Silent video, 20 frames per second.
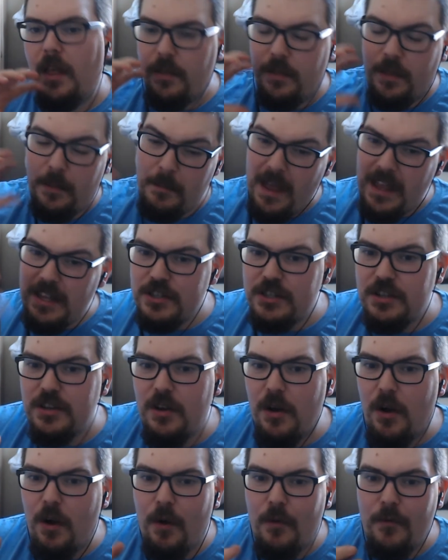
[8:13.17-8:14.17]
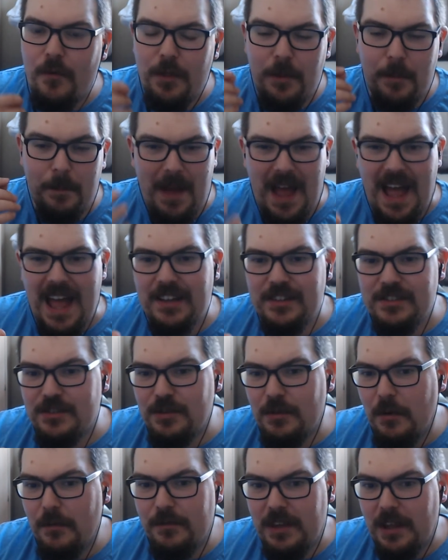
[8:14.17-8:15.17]
The mention of the
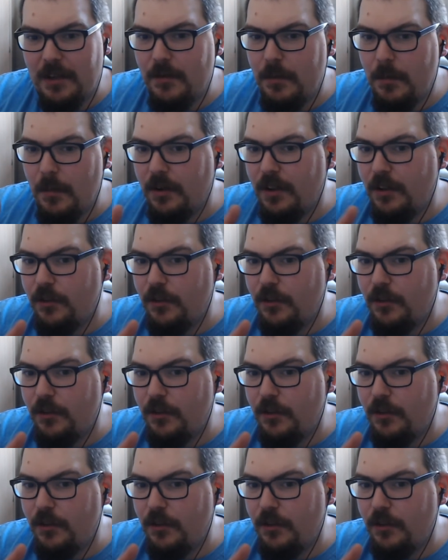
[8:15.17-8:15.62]
backstory of Devimon